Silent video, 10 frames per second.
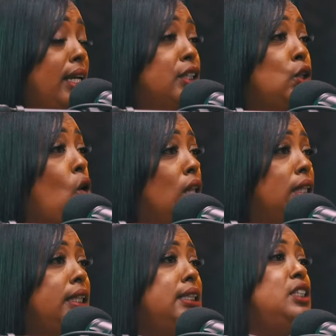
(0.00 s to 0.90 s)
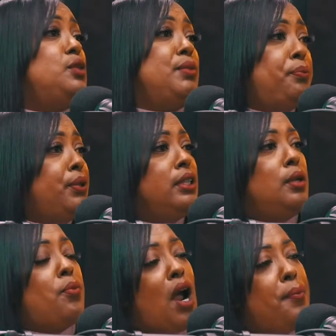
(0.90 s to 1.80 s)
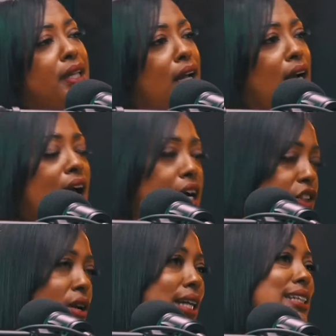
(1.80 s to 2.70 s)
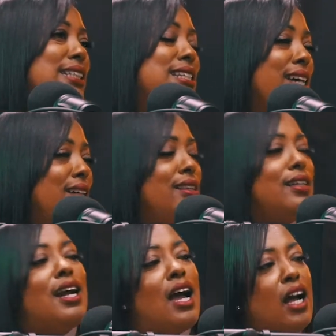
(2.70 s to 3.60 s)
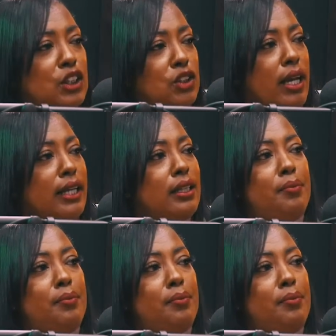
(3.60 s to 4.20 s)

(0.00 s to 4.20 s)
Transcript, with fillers: Because all it is is me putting a property on contract and selling the contract.